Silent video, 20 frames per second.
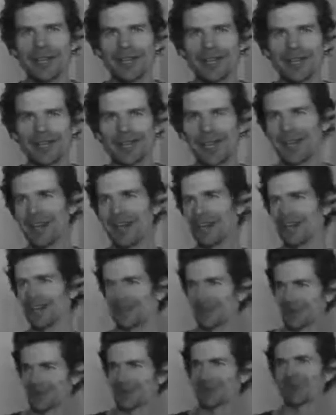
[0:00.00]
You
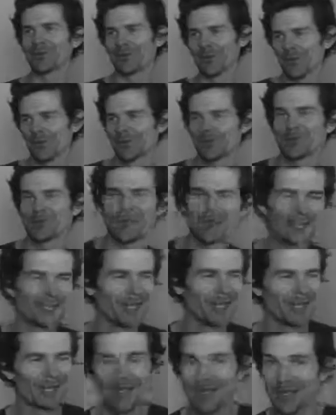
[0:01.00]
can sort of, you
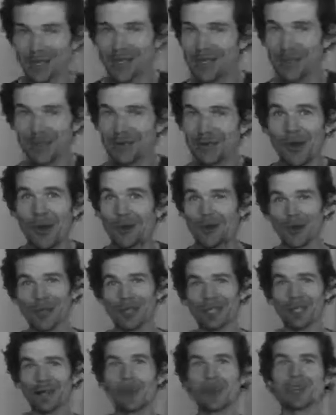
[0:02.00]
know, you just not really.